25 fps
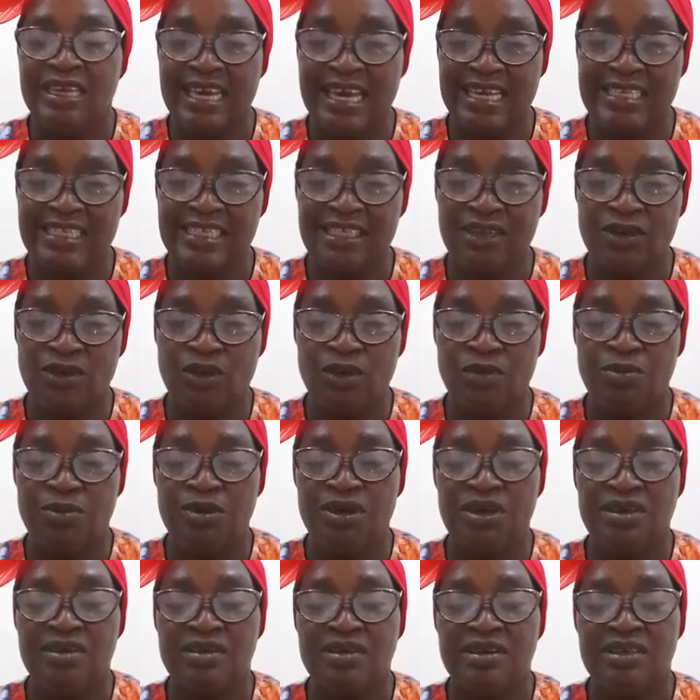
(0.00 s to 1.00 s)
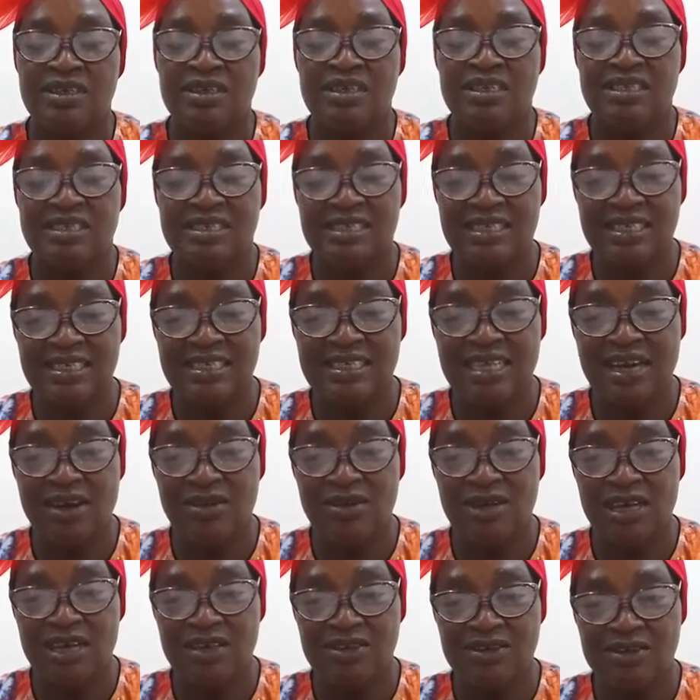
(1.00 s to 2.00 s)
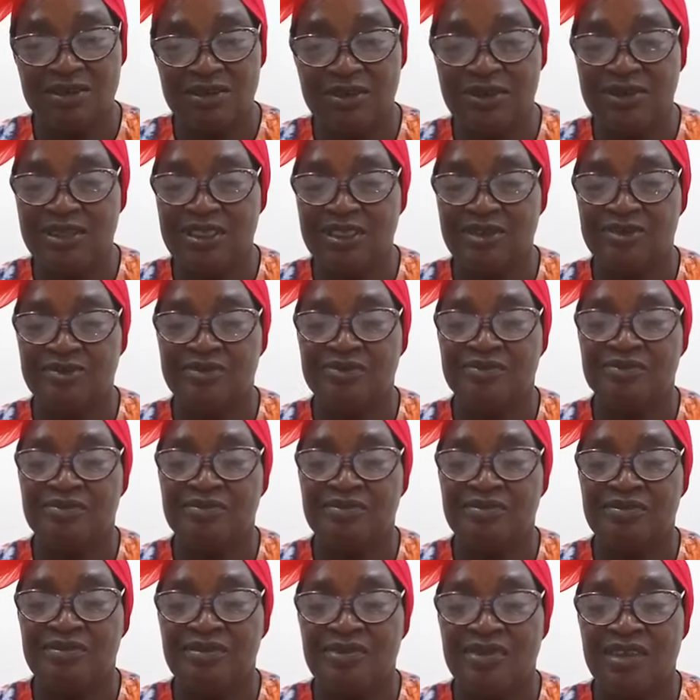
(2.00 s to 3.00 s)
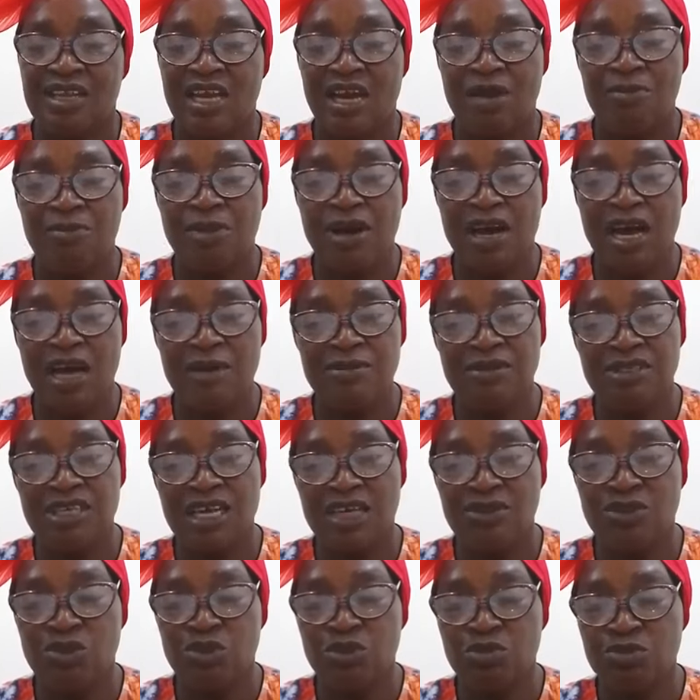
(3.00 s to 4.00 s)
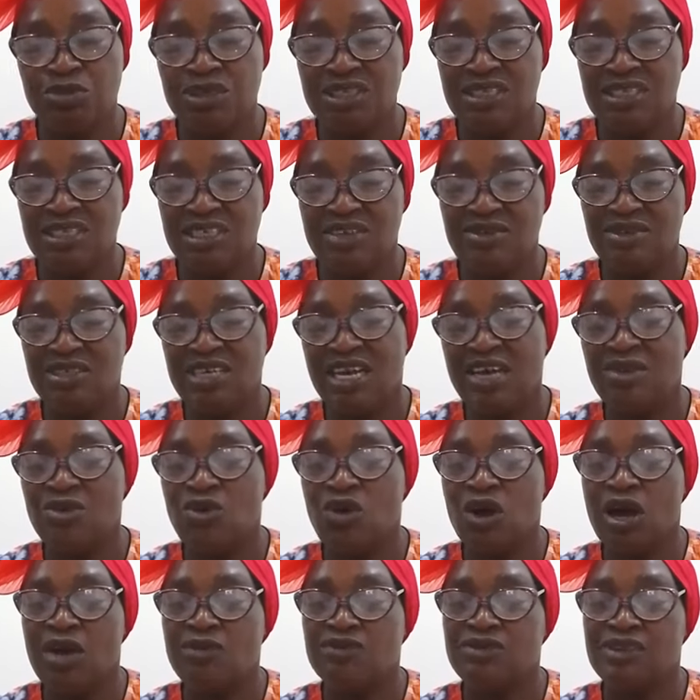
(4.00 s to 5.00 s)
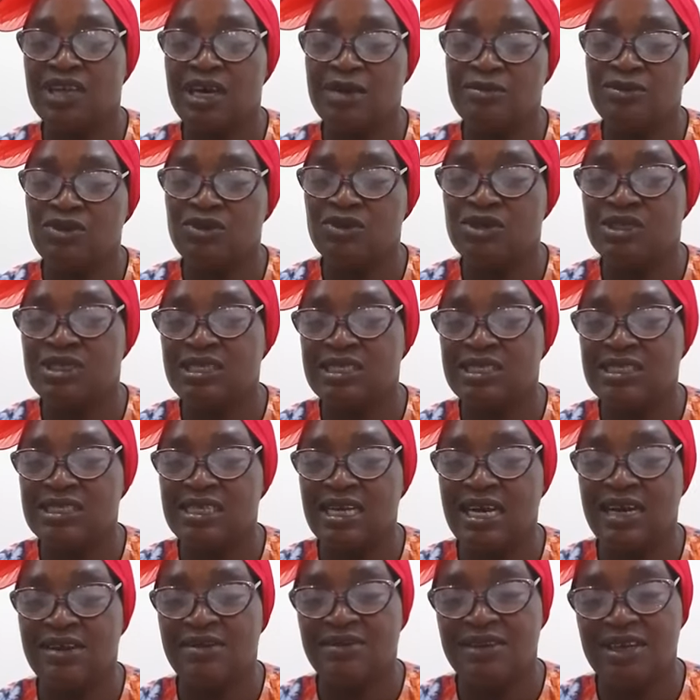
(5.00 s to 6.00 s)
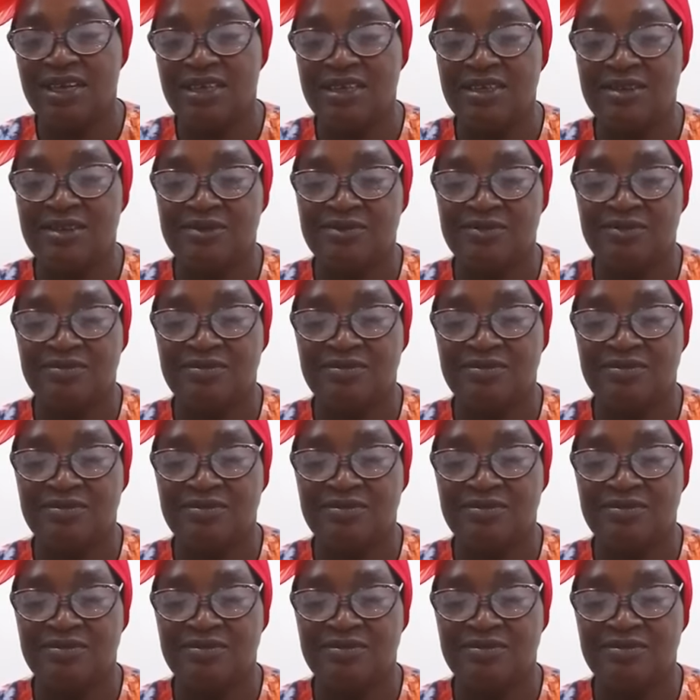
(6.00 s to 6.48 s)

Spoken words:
Get a copy. Sit down and study. And perhaps you are too busy. You say, I don't have time to sit and read.